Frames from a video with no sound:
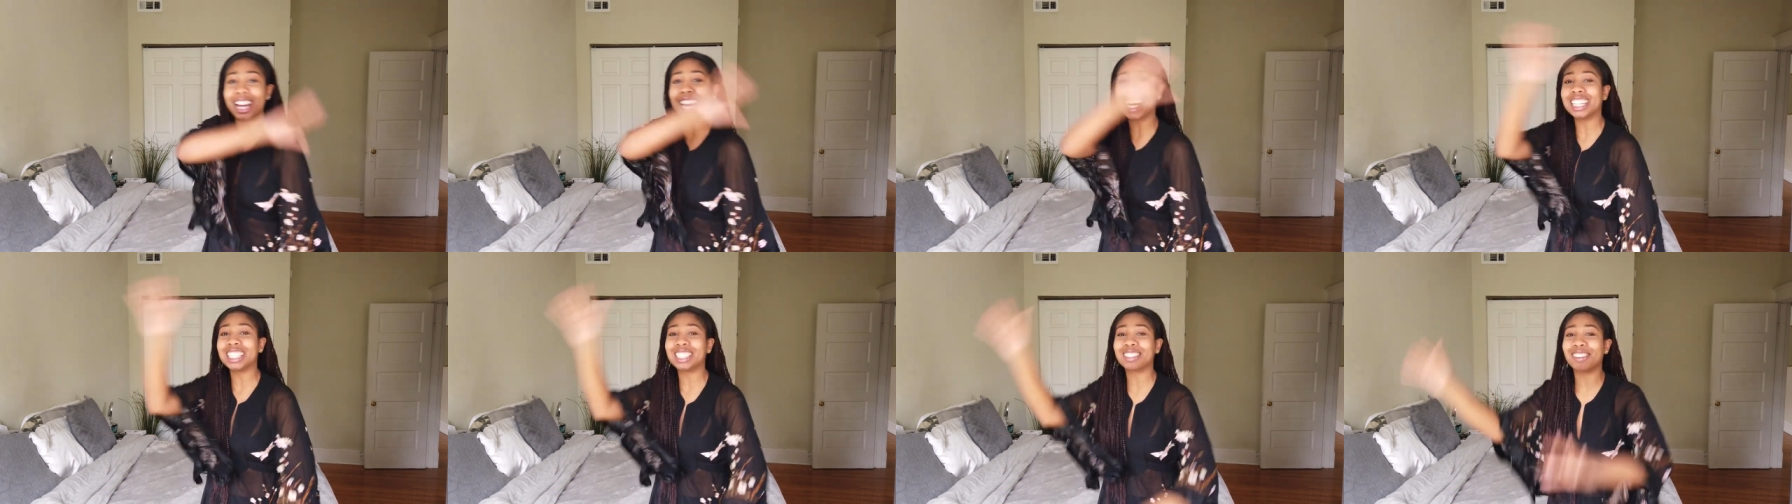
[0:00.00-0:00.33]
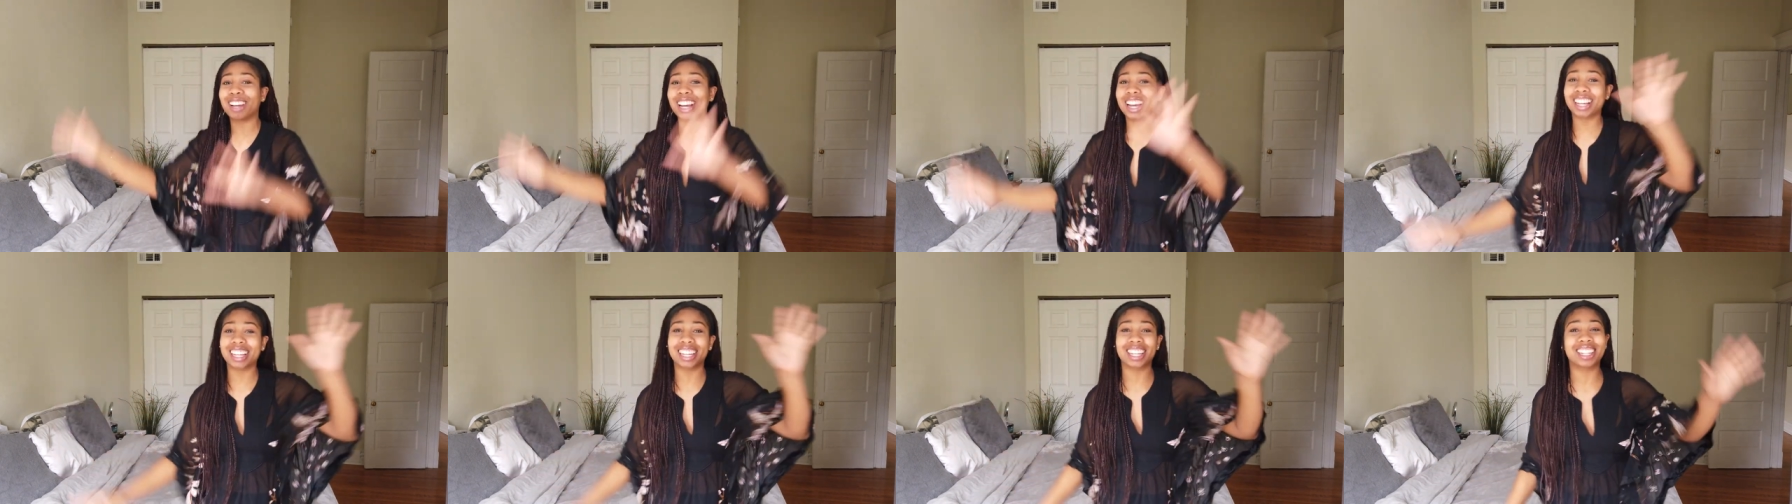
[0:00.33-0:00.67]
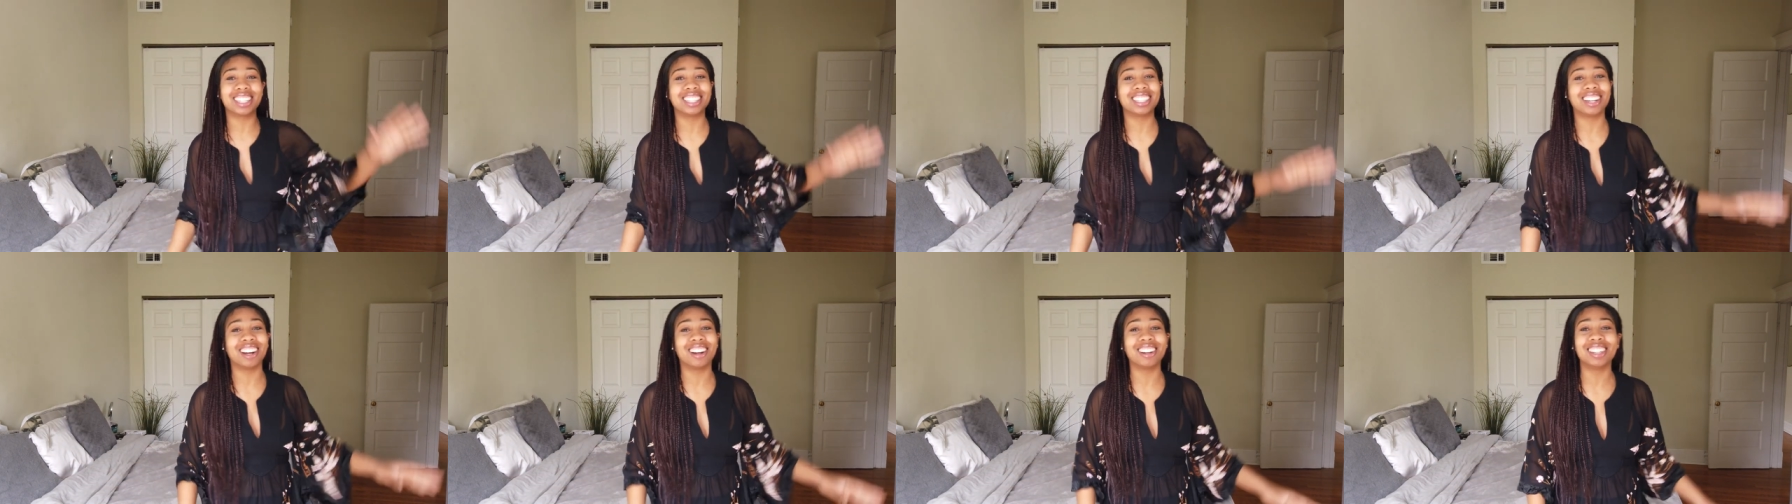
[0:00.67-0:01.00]
flashback
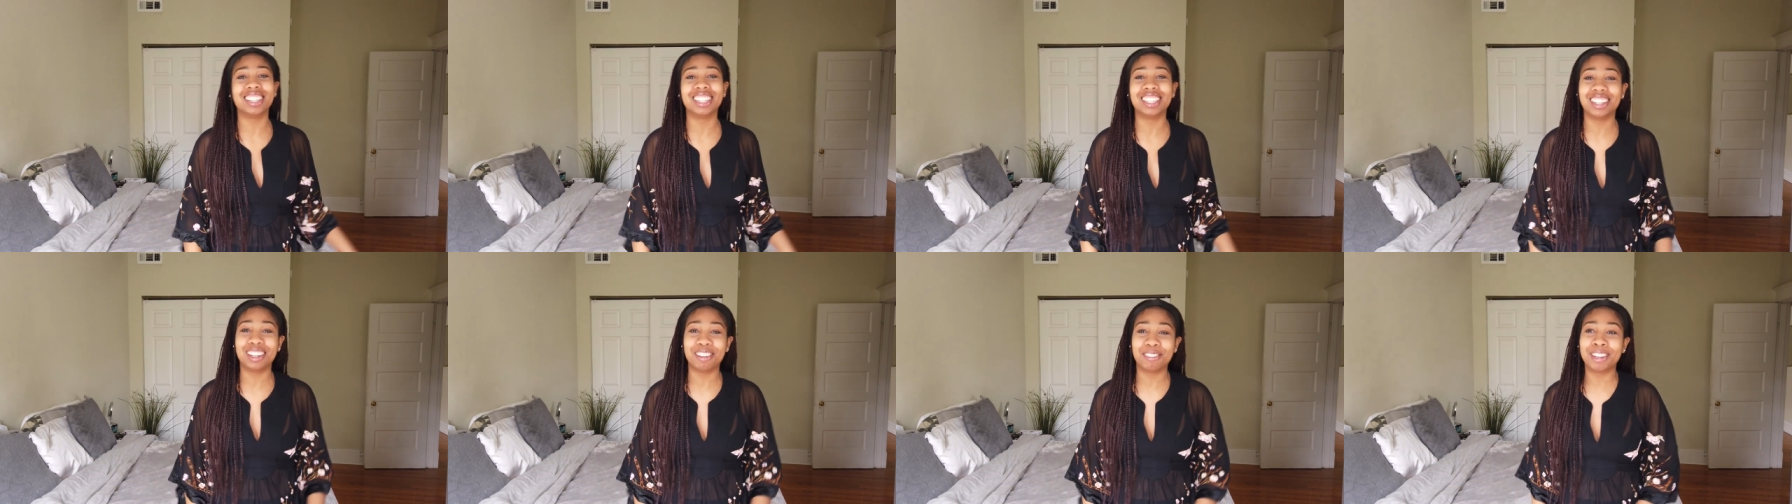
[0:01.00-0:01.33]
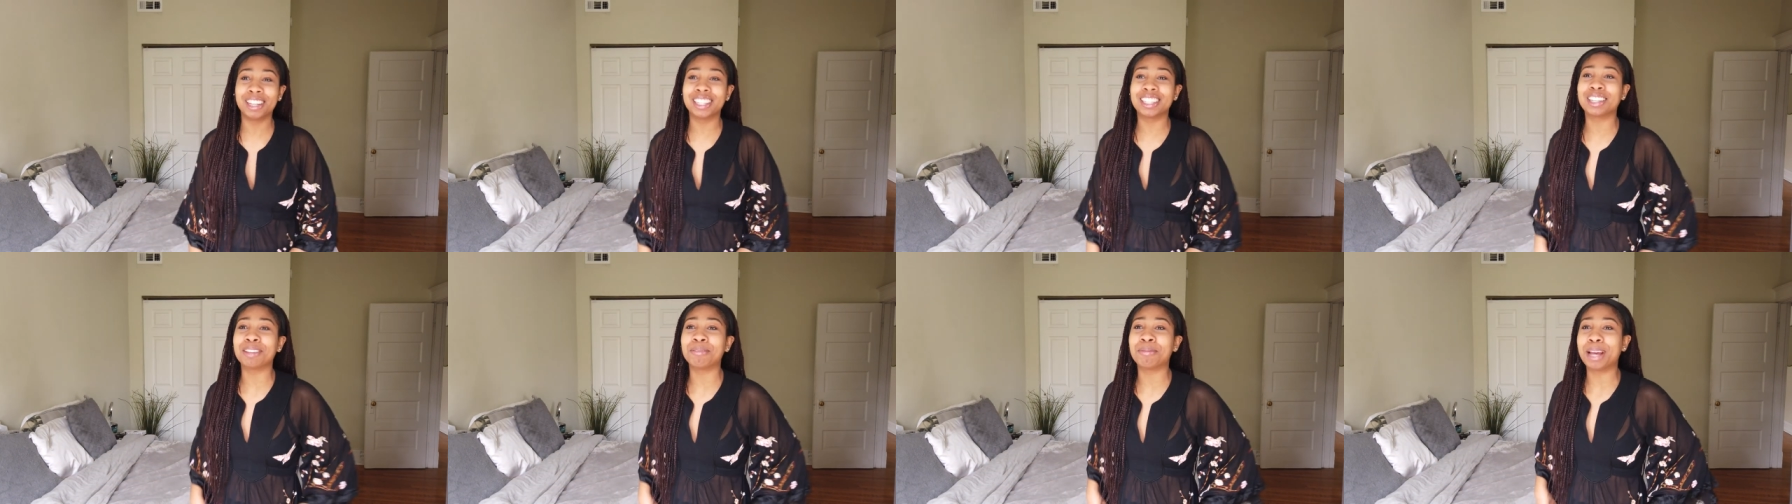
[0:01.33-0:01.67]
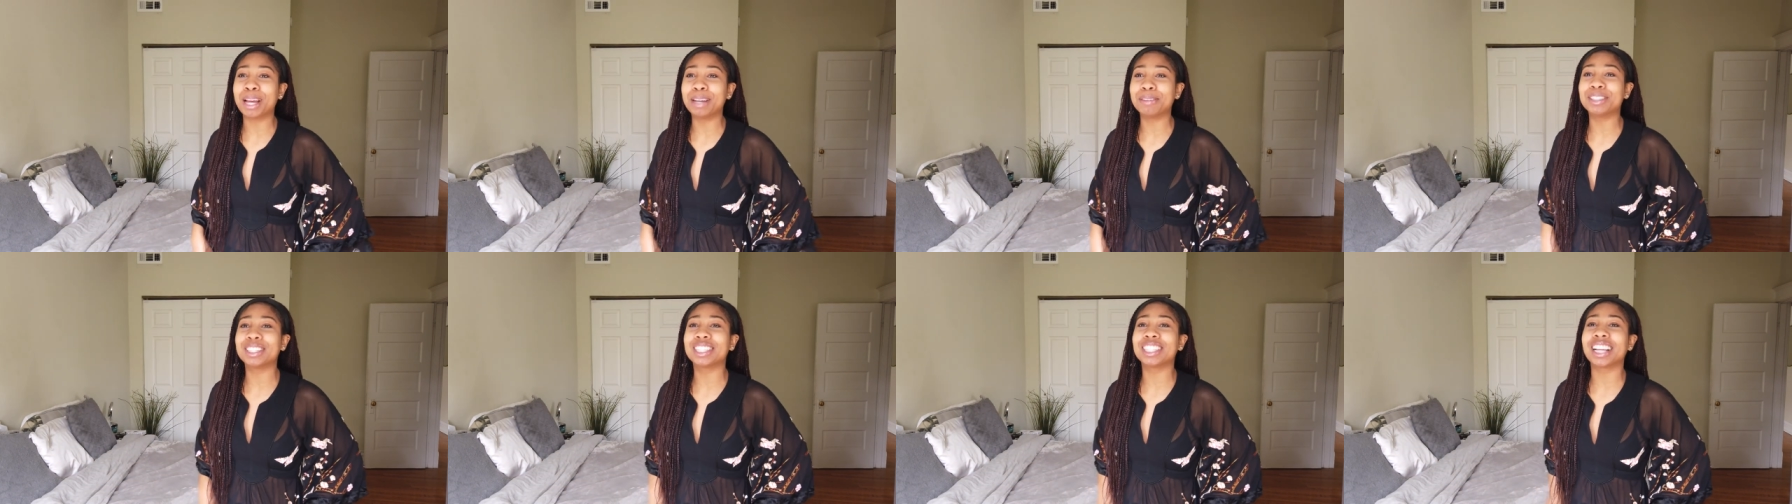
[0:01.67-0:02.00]
and Cadola and them at the
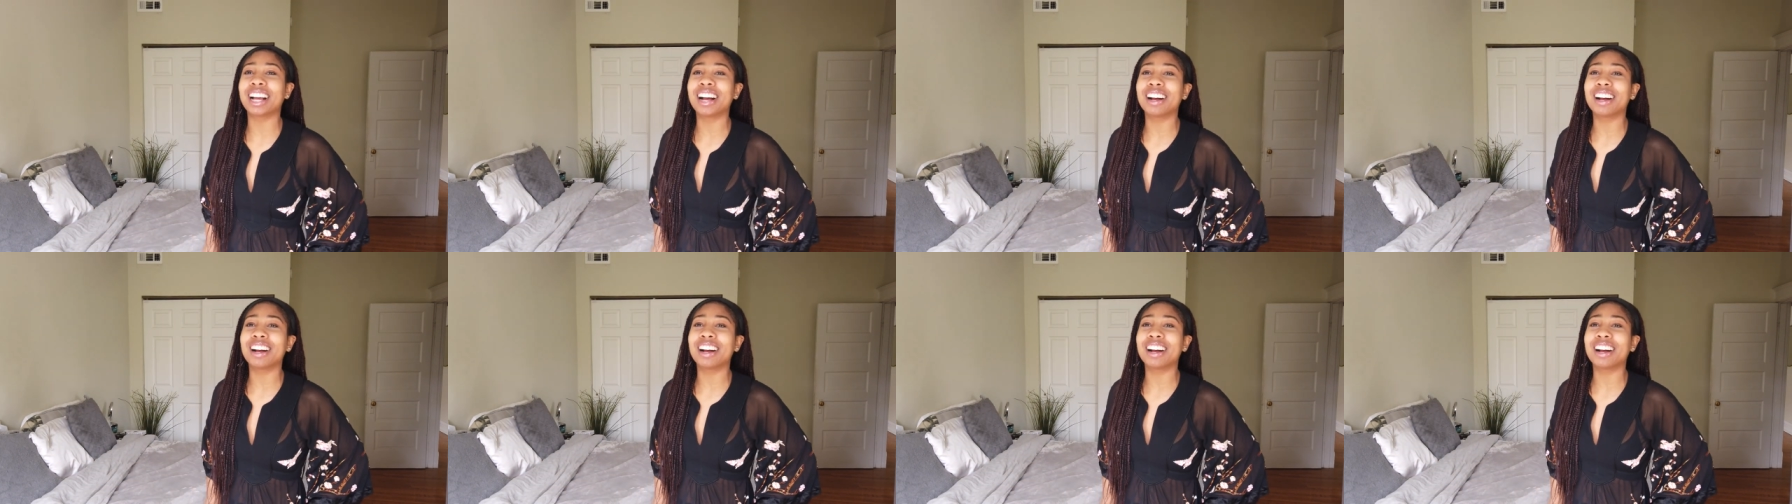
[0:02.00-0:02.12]
baby